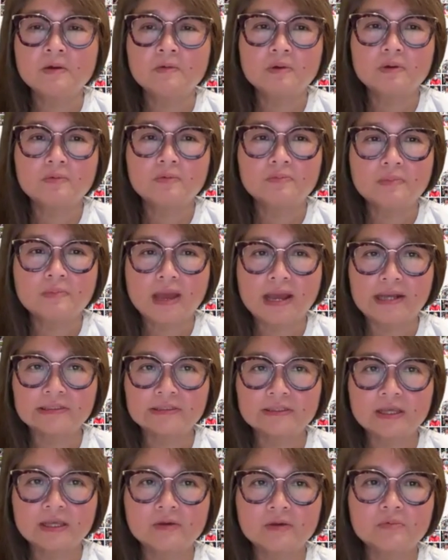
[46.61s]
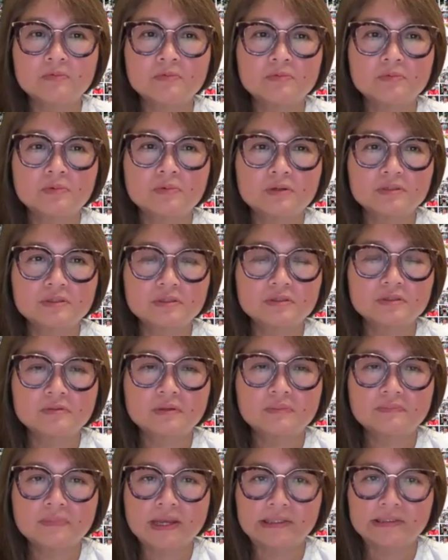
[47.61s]
when masking wasn't
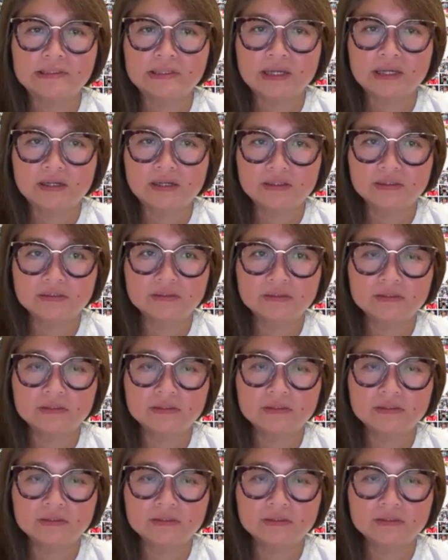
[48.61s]
mandated.